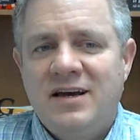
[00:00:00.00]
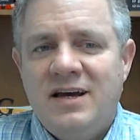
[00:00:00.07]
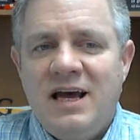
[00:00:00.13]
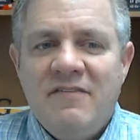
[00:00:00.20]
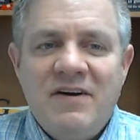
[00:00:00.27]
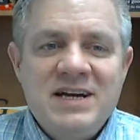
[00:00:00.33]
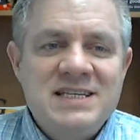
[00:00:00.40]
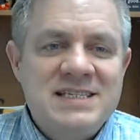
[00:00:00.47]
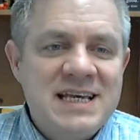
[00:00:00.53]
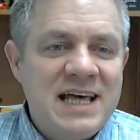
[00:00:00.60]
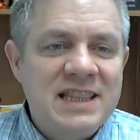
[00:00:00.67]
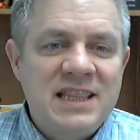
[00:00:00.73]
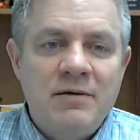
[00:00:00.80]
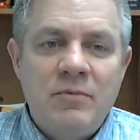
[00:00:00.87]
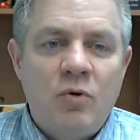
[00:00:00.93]
If I
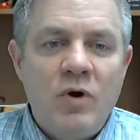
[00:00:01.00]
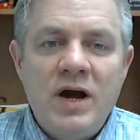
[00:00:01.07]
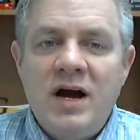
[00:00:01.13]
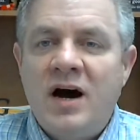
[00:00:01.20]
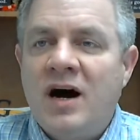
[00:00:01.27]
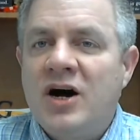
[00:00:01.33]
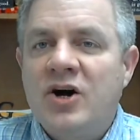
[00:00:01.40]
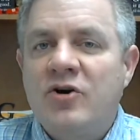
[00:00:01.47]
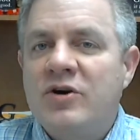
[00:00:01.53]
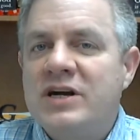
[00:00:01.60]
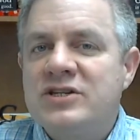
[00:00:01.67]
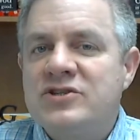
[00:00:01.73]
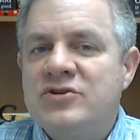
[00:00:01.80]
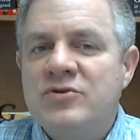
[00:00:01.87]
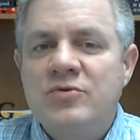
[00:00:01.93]
send them away hungry
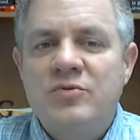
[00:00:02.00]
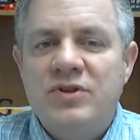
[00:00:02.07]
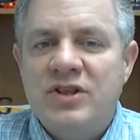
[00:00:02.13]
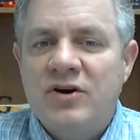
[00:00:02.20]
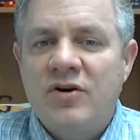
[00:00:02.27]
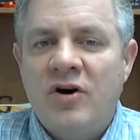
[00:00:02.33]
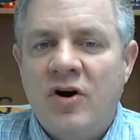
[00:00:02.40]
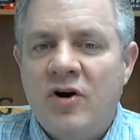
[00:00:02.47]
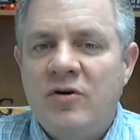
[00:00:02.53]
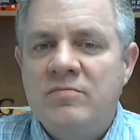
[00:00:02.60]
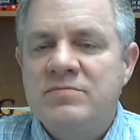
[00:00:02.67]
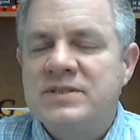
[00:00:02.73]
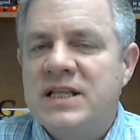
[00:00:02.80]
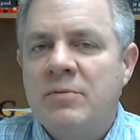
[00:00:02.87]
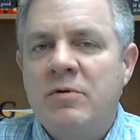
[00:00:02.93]
to their
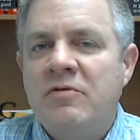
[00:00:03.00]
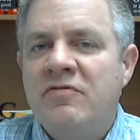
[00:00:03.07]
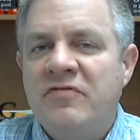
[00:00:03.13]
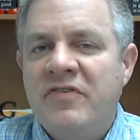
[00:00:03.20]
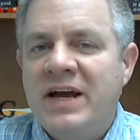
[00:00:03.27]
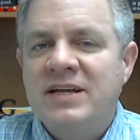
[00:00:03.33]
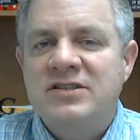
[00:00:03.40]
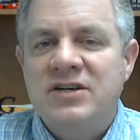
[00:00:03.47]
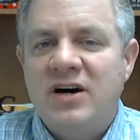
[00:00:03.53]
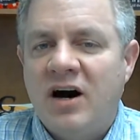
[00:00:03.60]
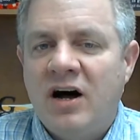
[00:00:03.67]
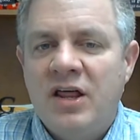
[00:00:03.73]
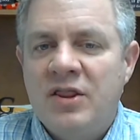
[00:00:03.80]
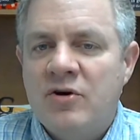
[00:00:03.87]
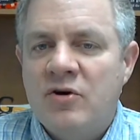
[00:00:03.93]
homes, they will faint
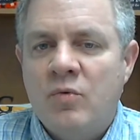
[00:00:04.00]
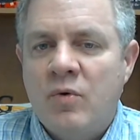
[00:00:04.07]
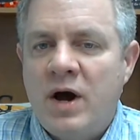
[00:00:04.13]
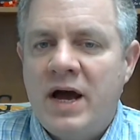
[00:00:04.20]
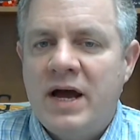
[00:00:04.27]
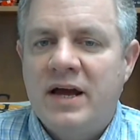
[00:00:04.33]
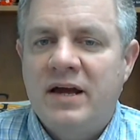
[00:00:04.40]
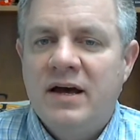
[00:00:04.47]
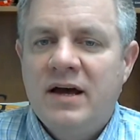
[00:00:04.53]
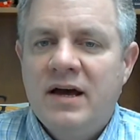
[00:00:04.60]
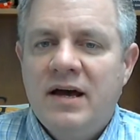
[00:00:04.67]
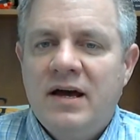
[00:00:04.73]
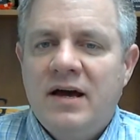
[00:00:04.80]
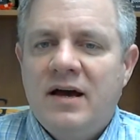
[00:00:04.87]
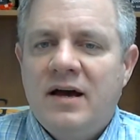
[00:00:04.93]
on their way.
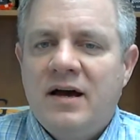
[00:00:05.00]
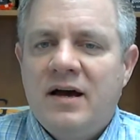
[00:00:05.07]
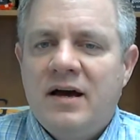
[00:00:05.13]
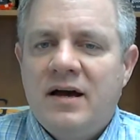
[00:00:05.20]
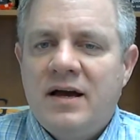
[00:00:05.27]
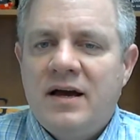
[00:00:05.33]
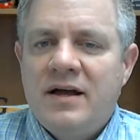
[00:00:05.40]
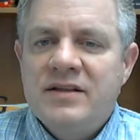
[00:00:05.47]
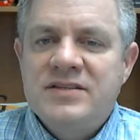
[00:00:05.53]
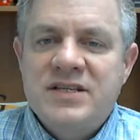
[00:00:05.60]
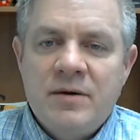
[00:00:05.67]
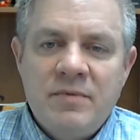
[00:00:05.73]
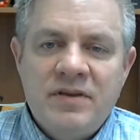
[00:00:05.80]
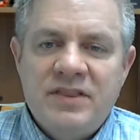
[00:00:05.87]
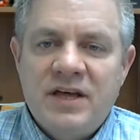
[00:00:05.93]
And
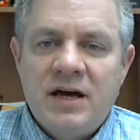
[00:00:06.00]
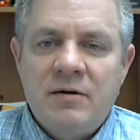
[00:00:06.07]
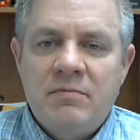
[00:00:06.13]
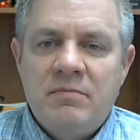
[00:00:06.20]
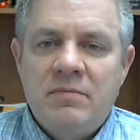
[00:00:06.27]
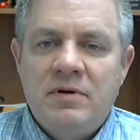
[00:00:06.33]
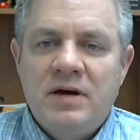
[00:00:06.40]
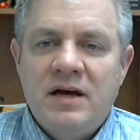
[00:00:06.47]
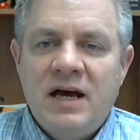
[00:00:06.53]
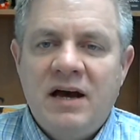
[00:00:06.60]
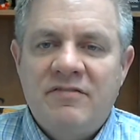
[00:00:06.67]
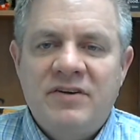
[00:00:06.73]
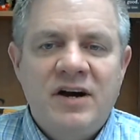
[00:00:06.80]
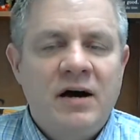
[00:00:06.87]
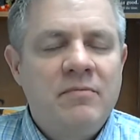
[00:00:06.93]
some of them
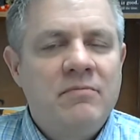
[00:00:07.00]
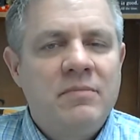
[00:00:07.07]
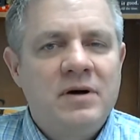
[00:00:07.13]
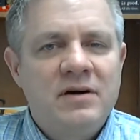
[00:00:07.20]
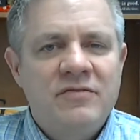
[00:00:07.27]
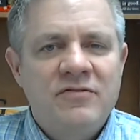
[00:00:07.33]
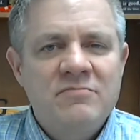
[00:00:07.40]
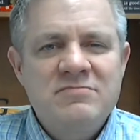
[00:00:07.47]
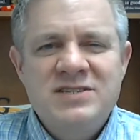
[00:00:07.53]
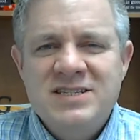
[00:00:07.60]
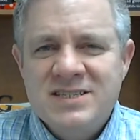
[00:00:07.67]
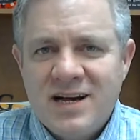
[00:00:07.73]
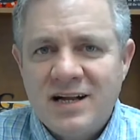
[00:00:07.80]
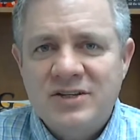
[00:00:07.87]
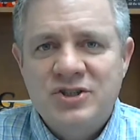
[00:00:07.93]
have come from
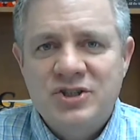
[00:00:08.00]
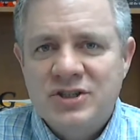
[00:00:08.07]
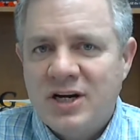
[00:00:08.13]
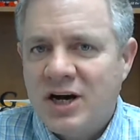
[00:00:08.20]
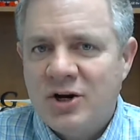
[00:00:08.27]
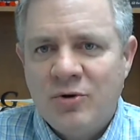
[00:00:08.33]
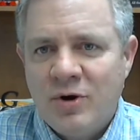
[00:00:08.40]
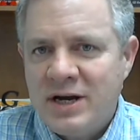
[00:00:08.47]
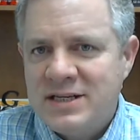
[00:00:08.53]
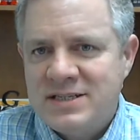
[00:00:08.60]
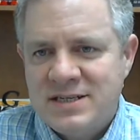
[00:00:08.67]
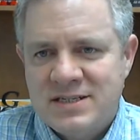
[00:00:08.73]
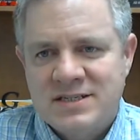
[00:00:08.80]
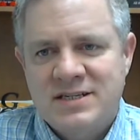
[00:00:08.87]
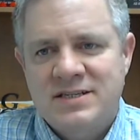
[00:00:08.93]
such a great
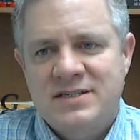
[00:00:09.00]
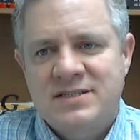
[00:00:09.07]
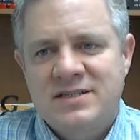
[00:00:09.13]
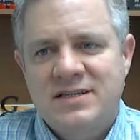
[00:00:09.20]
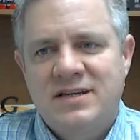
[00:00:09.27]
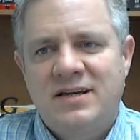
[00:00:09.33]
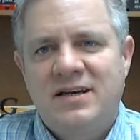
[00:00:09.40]
distance.